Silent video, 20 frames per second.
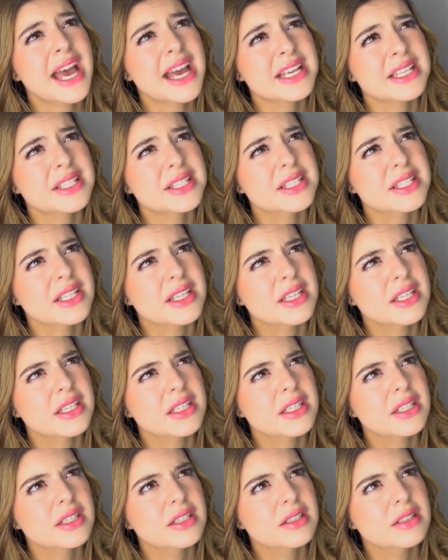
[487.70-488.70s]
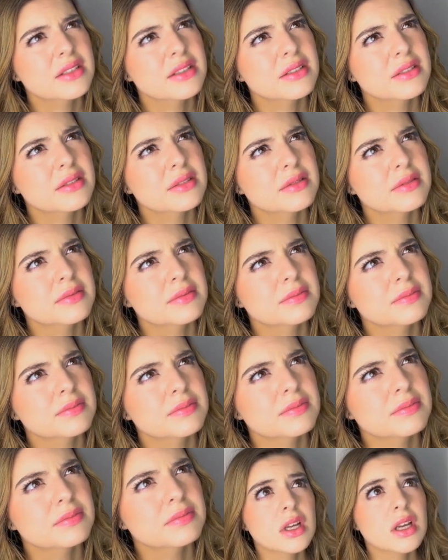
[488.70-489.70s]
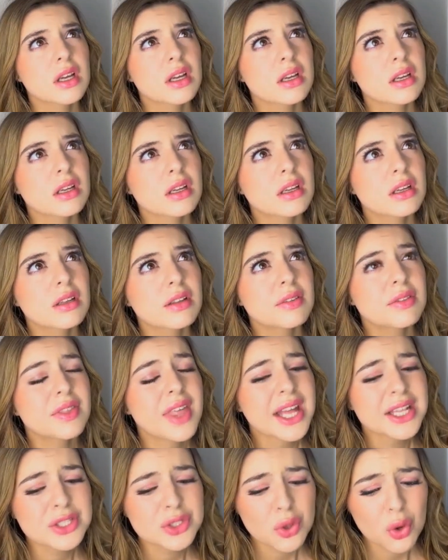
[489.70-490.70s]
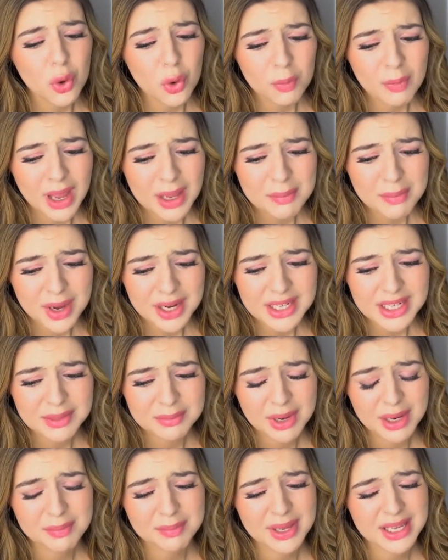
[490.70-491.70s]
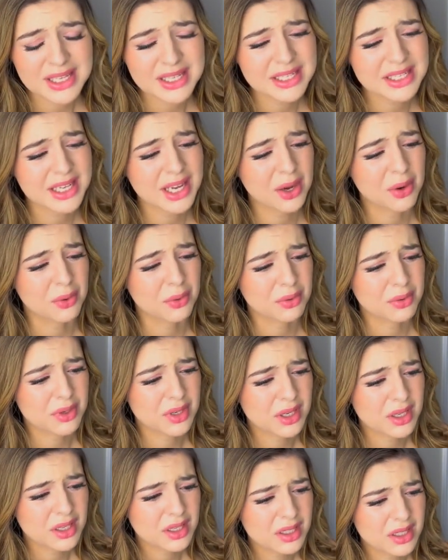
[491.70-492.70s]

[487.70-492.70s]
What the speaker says: Yes! That's all my money in my bank account.